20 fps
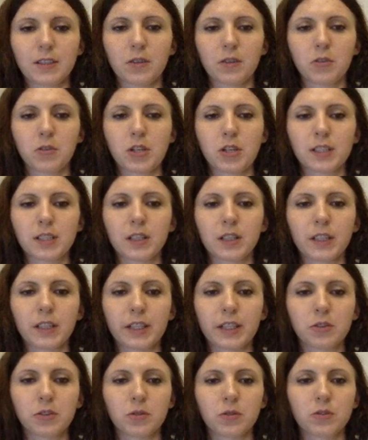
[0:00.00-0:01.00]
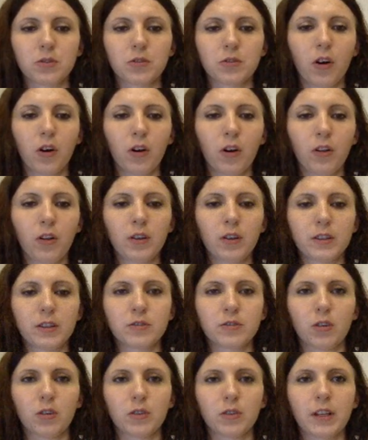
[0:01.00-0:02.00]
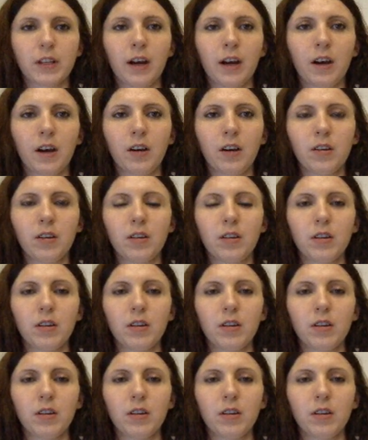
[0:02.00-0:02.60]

You just click to enroll now.